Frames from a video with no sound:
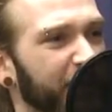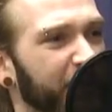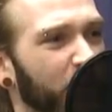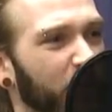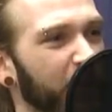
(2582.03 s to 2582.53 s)

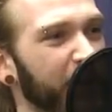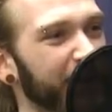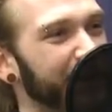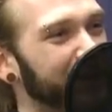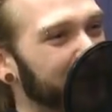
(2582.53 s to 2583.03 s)

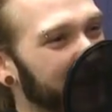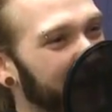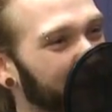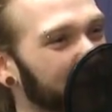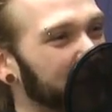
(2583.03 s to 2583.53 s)
foray into
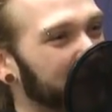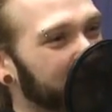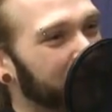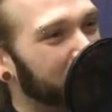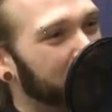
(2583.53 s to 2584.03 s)
like really
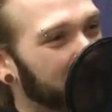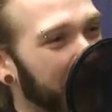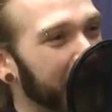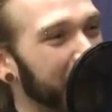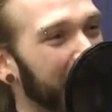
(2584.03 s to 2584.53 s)

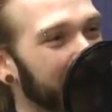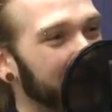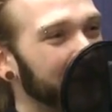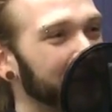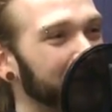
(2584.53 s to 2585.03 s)
fine
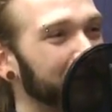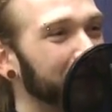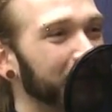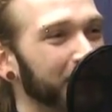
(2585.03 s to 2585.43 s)
dining and